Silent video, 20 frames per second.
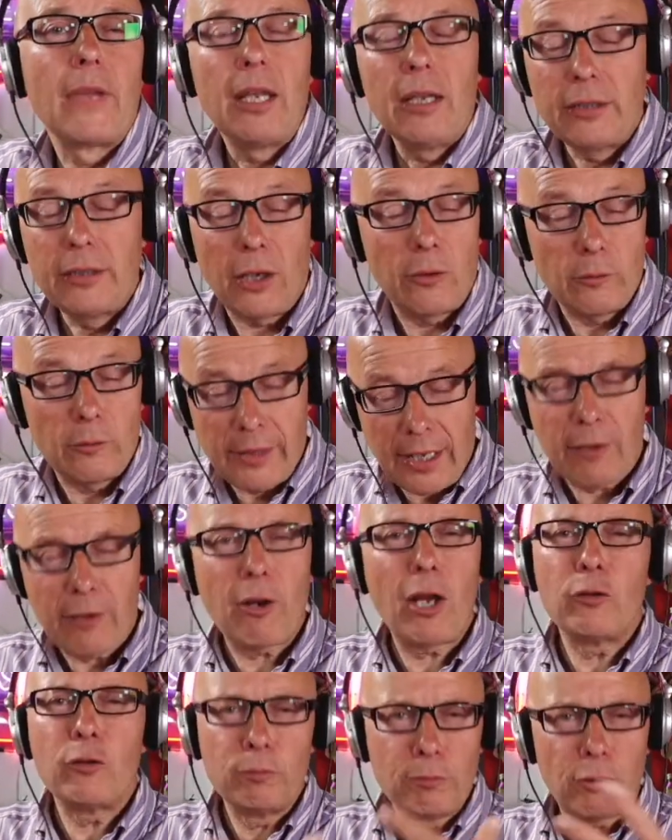No, their
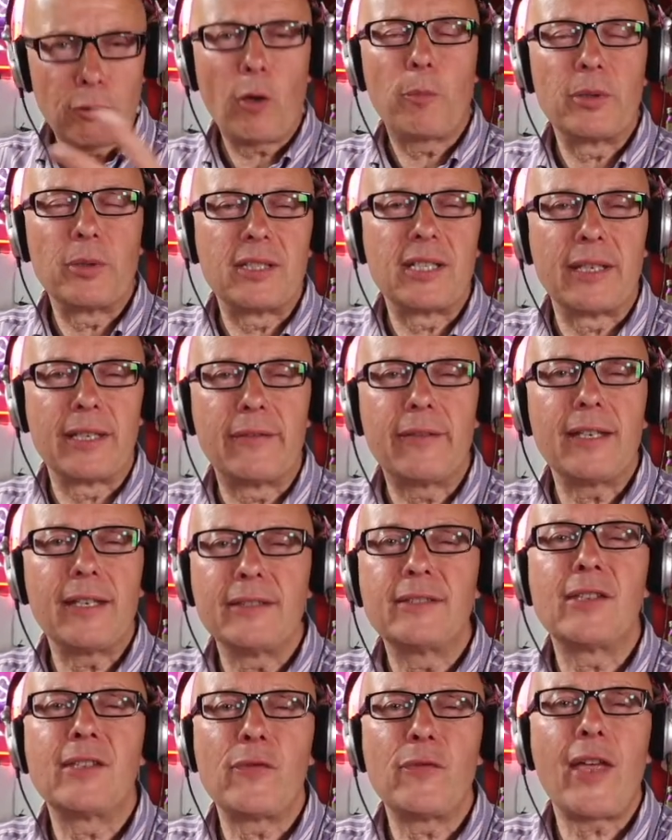own property,
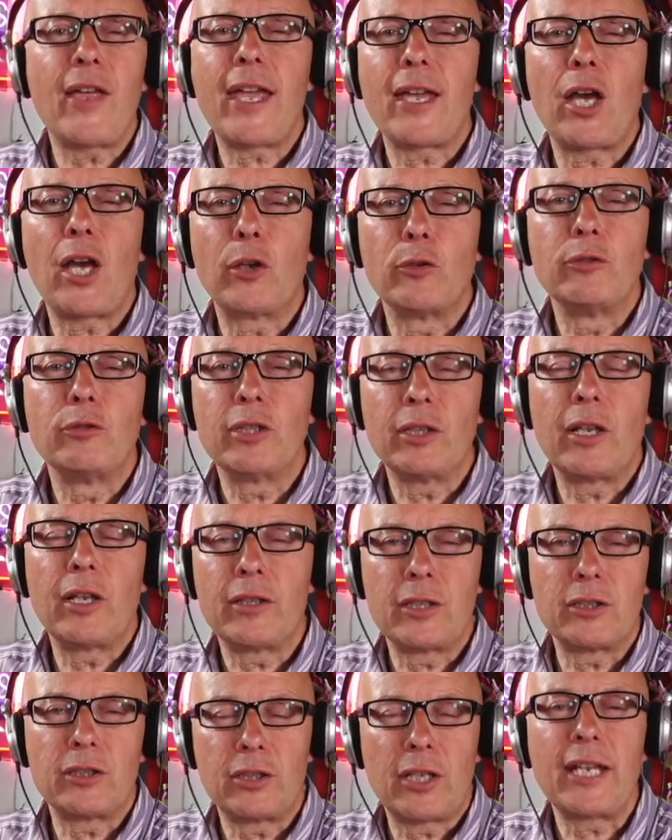things that they own,
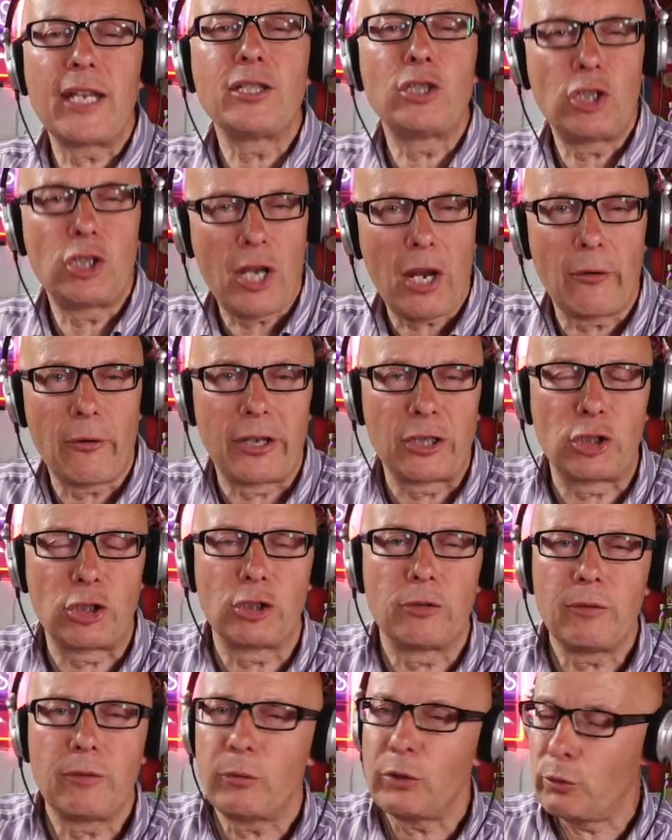that they
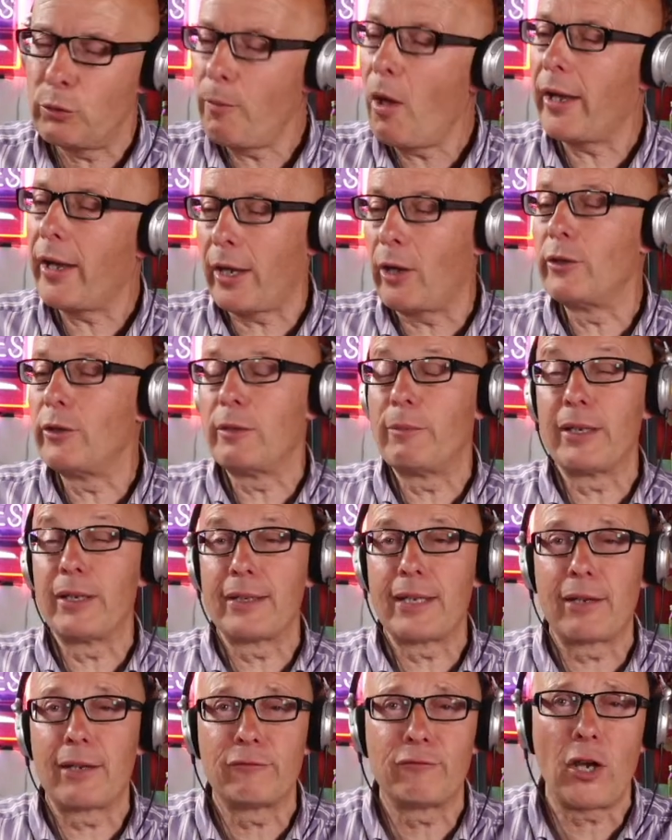cherish, which might only be
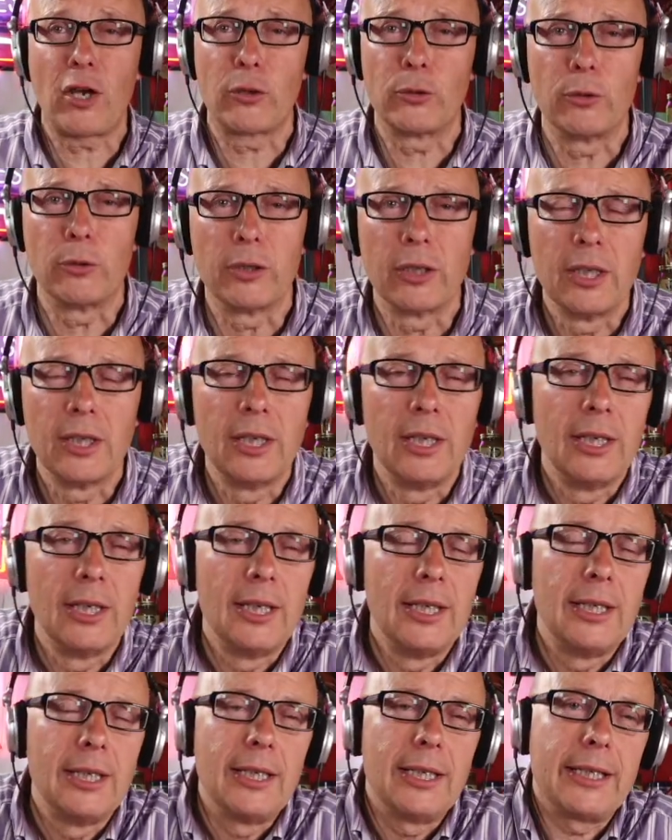their phone.
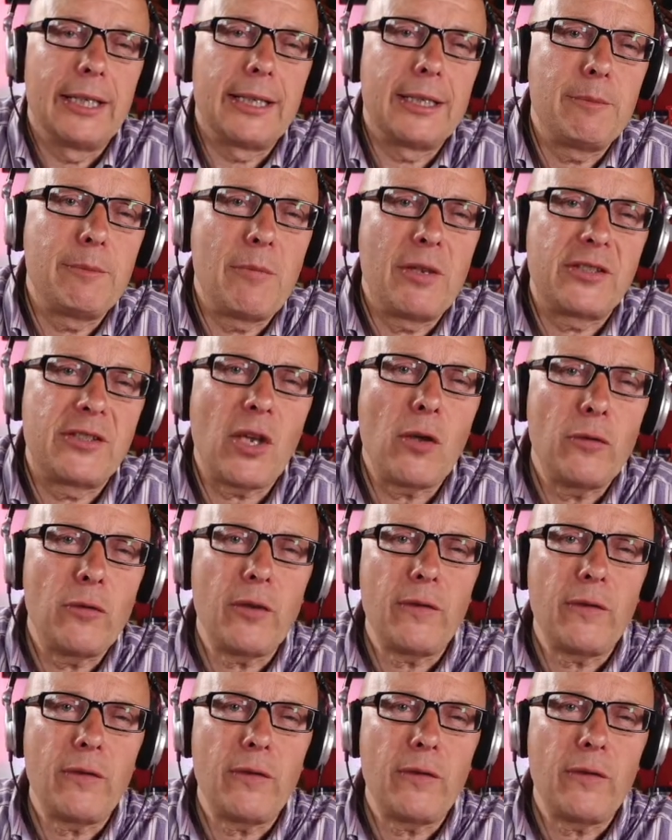So that